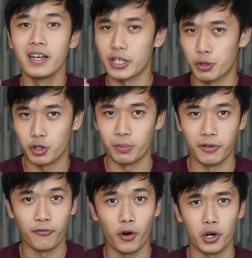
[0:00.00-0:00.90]
is going to be
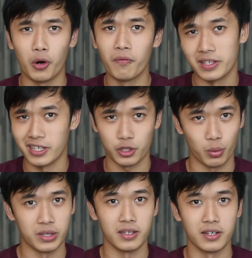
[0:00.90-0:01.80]
fought over the next
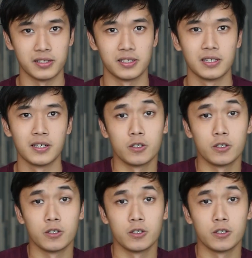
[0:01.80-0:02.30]
twenty years.